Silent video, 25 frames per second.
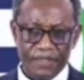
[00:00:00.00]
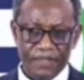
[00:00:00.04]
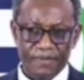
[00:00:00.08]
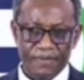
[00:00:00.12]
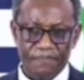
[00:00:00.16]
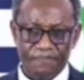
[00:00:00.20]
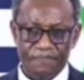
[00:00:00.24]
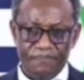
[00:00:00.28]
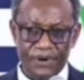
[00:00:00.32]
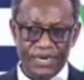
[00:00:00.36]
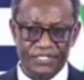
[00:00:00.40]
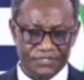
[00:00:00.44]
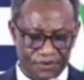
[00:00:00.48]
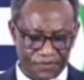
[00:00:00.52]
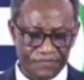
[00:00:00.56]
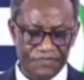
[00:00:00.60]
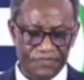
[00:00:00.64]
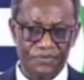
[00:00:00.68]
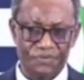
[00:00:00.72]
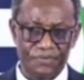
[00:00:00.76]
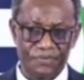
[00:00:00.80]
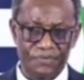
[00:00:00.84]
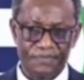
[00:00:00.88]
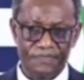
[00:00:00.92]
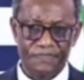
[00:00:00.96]
point of
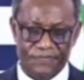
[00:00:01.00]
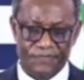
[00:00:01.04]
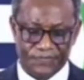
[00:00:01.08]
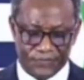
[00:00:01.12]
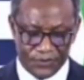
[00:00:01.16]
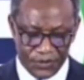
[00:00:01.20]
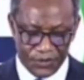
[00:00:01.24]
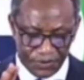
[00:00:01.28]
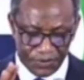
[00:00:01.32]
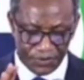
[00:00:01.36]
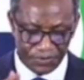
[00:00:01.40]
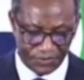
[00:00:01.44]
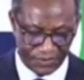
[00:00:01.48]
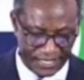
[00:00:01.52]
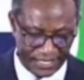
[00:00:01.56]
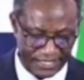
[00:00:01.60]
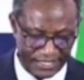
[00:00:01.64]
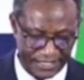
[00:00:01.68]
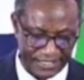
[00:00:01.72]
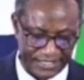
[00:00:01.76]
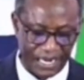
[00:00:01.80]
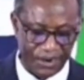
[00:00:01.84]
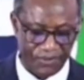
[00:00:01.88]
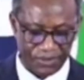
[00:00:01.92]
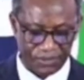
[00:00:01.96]
view. Few
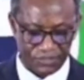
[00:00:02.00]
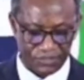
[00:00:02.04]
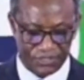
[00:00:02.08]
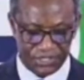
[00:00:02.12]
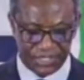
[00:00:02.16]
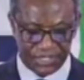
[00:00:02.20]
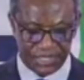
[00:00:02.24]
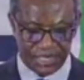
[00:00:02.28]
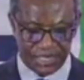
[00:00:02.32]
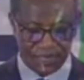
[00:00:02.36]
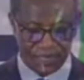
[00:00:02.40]
things I want to share